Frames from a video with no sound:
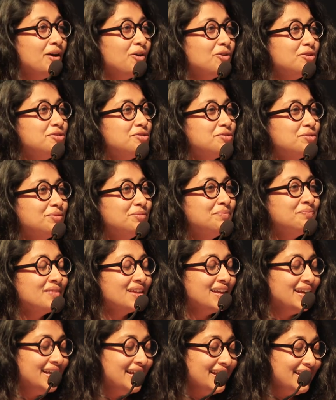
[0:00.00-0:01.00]
Also,
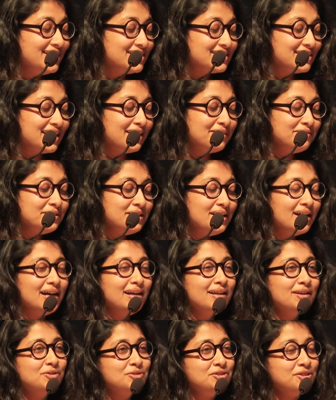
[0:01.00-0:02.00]
he is an avid
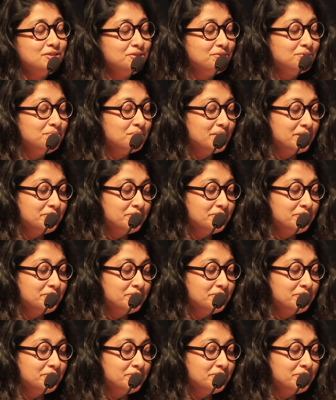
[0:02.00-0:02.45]
high-altitude